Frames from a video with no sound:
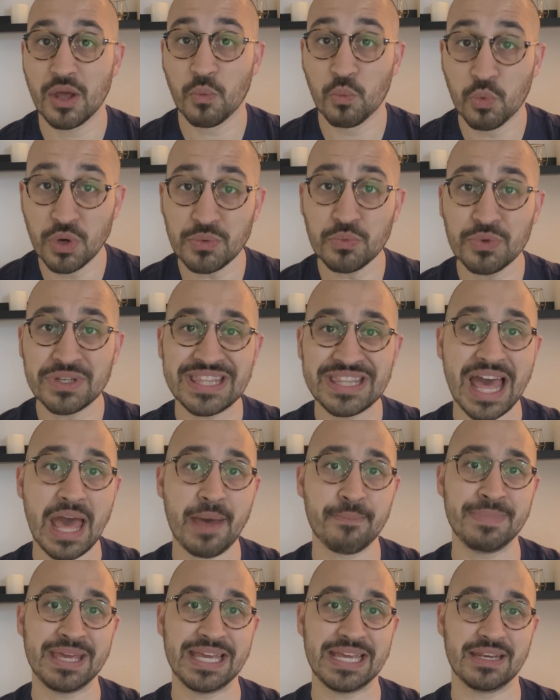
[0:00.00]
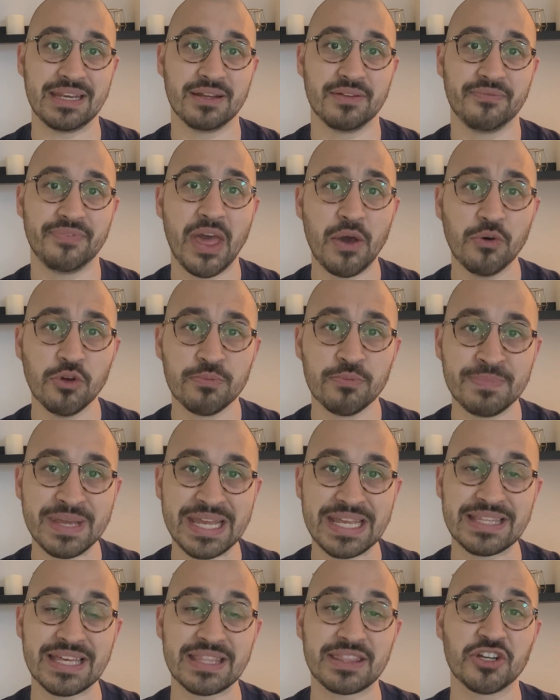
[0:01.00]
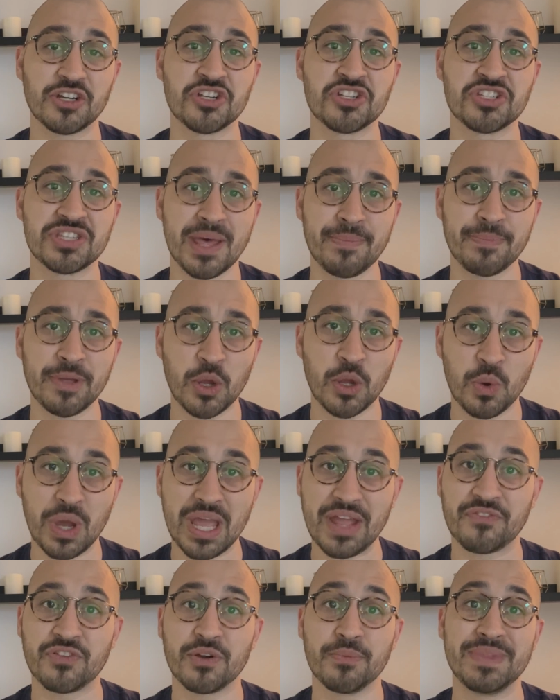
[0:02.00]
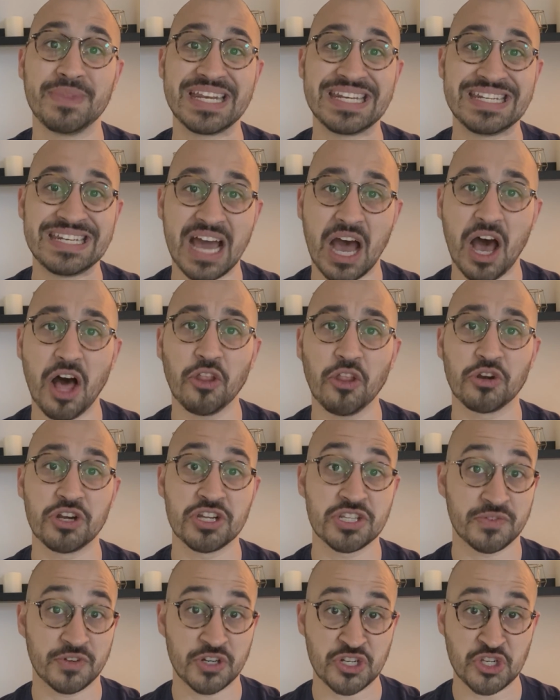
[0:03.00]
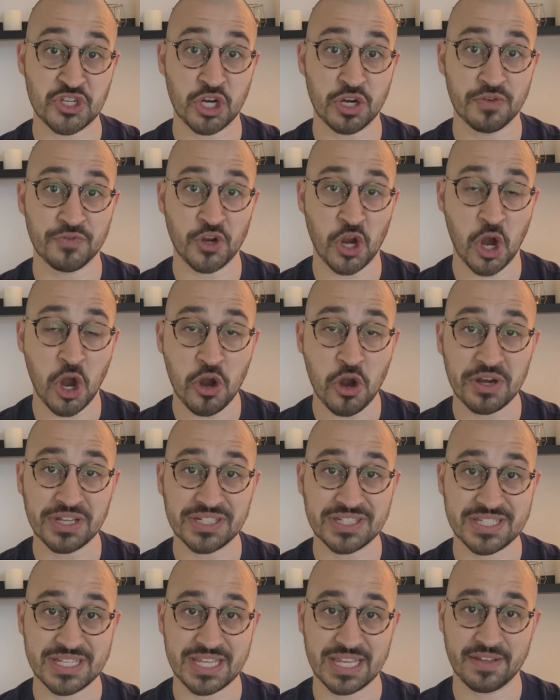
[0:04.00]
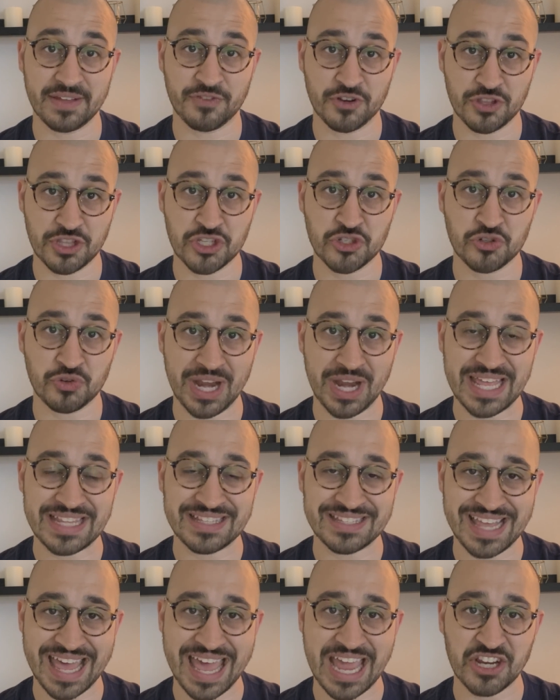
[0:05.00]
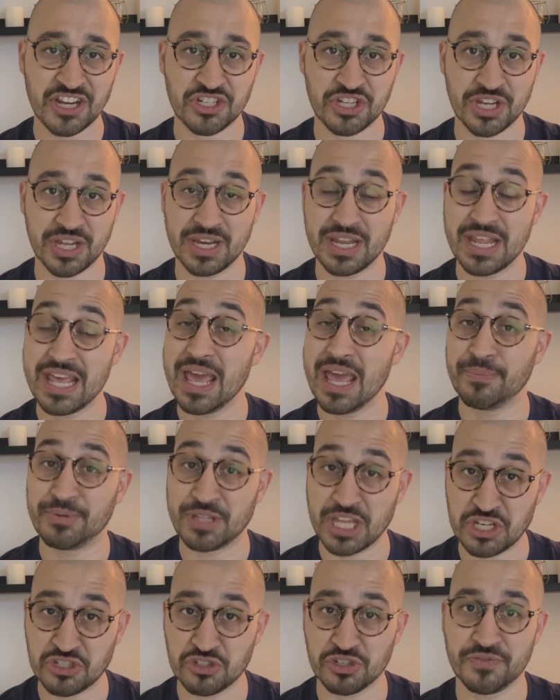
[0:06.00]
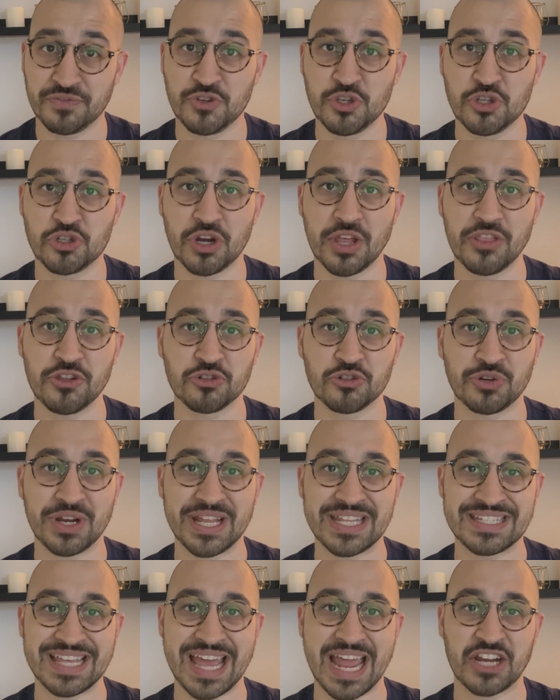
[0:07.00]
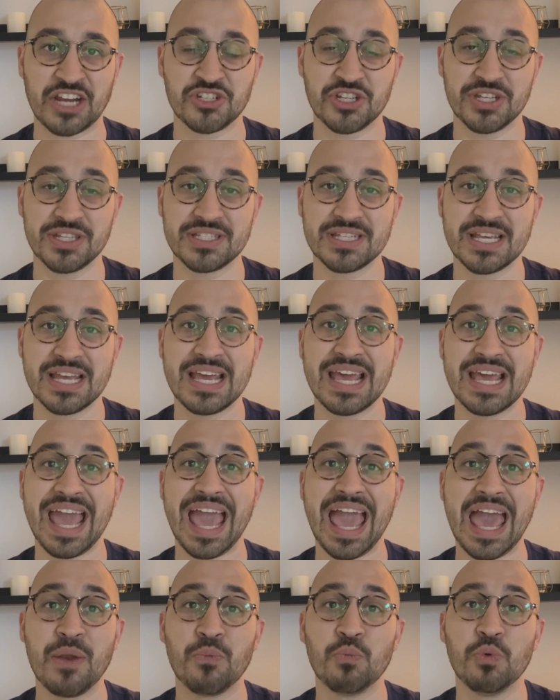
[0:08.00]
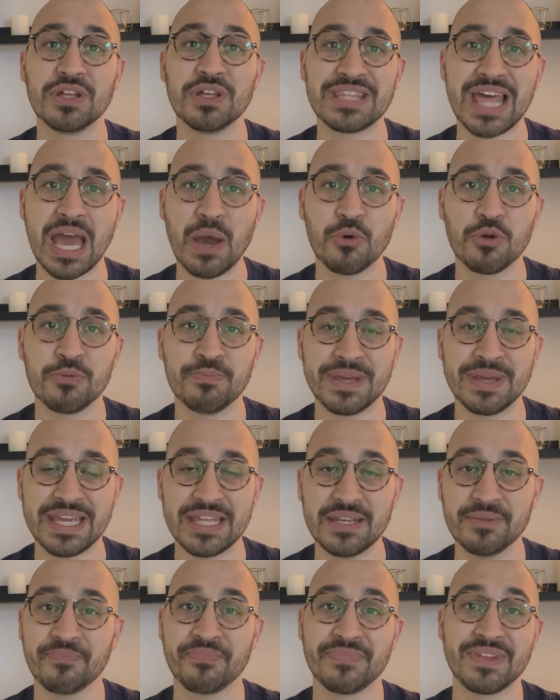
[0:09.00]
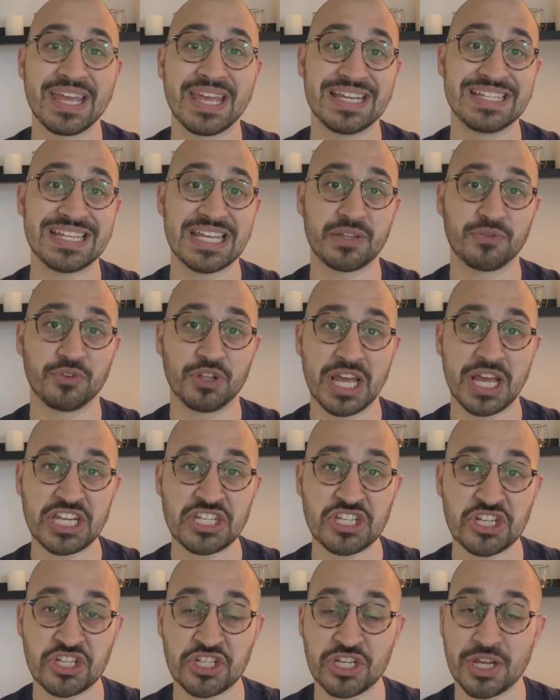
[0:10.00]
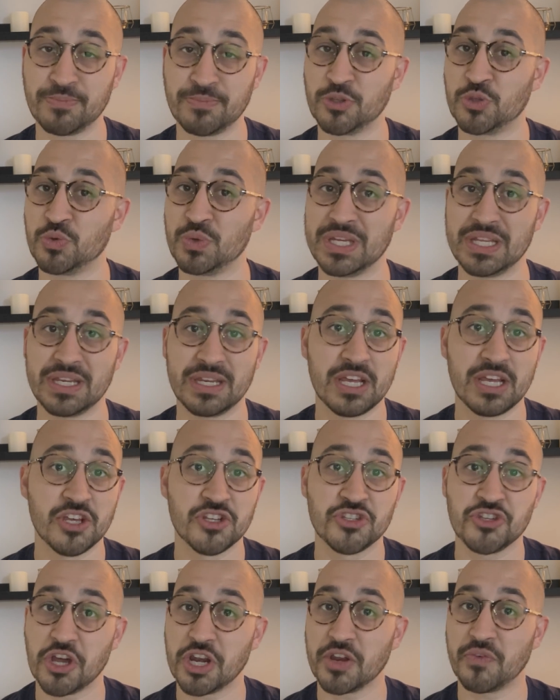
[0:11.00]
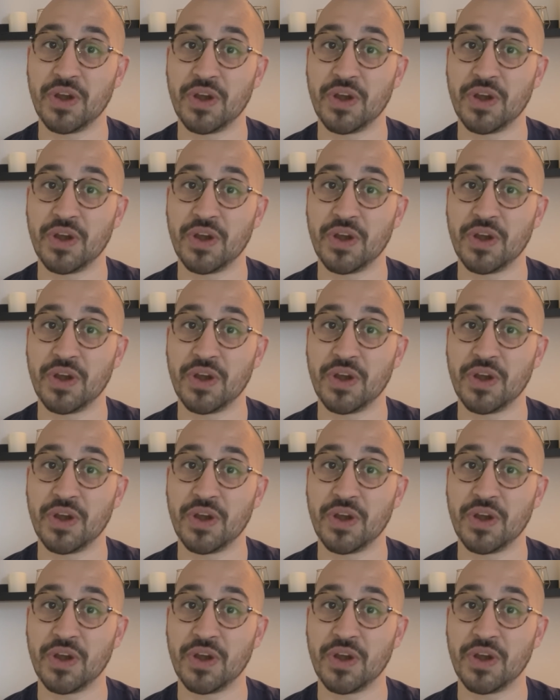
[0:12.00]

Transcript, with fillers: What would that mean? That would mean that they're stepping away from the dollar as a reserve currency for this transaction, potentially future other transactions. And what that would mean is that the relationship between Saudi